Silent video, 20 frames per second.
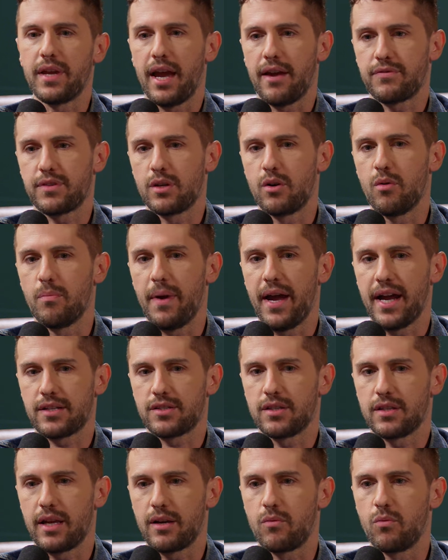we have to go back
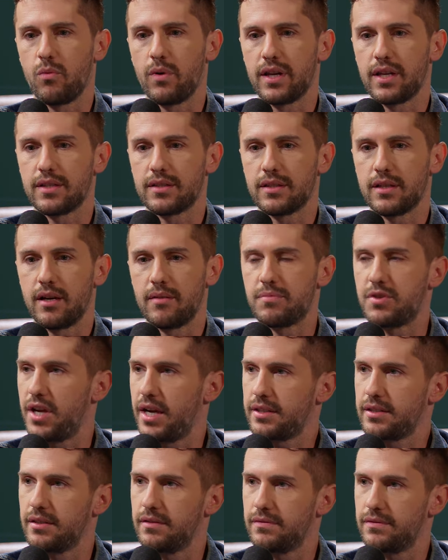to like what is
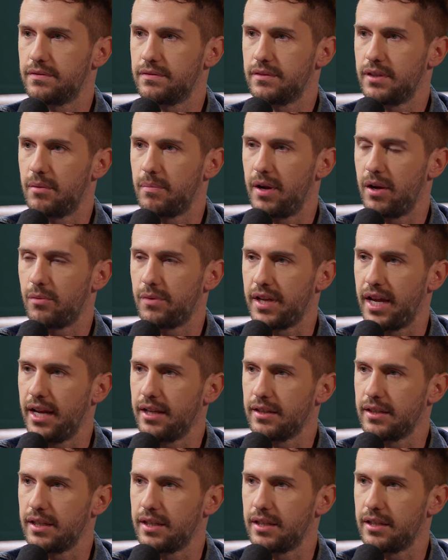objective about
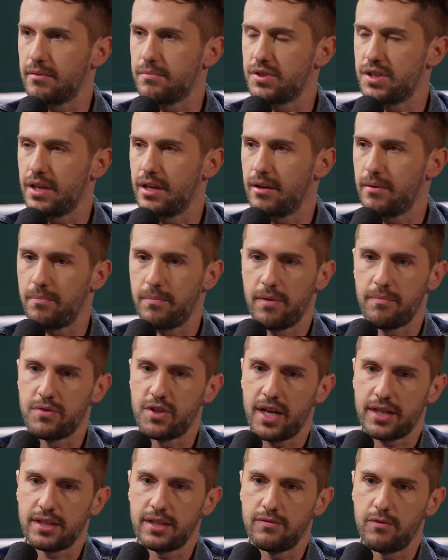reality and obje
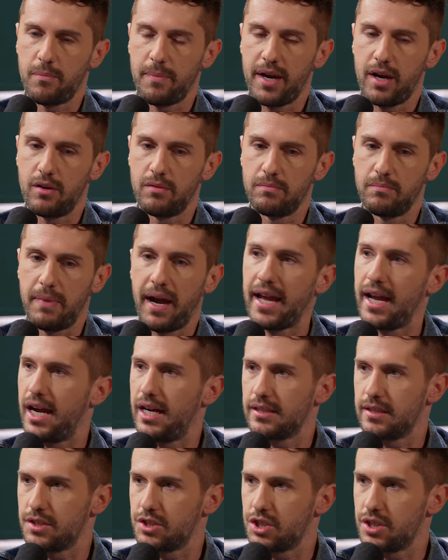objective about
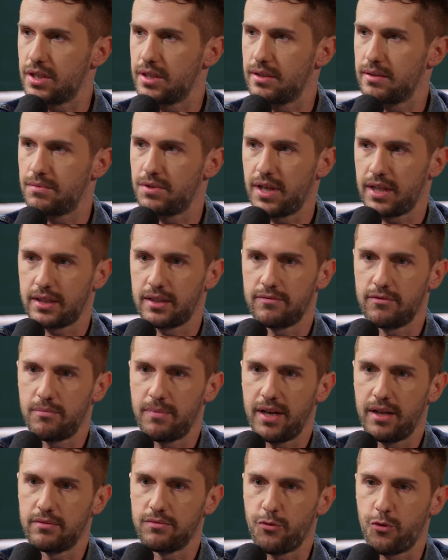biology and objective
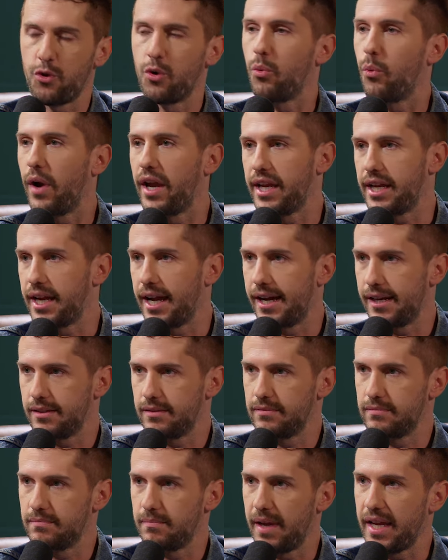about the way
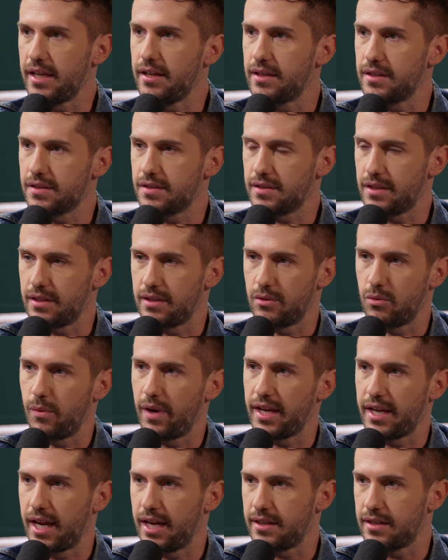God made us and the
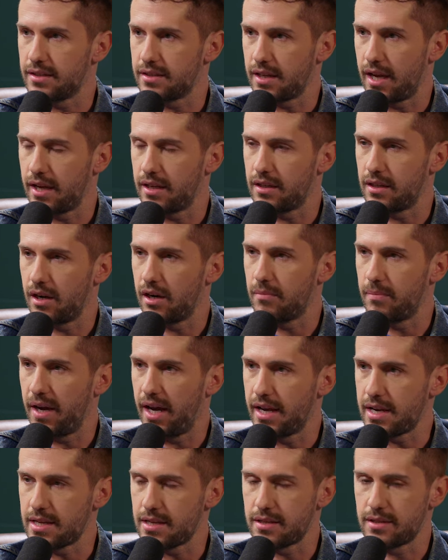way God designed our
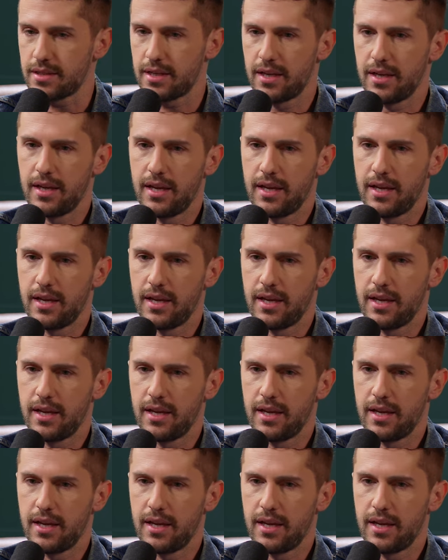bodies.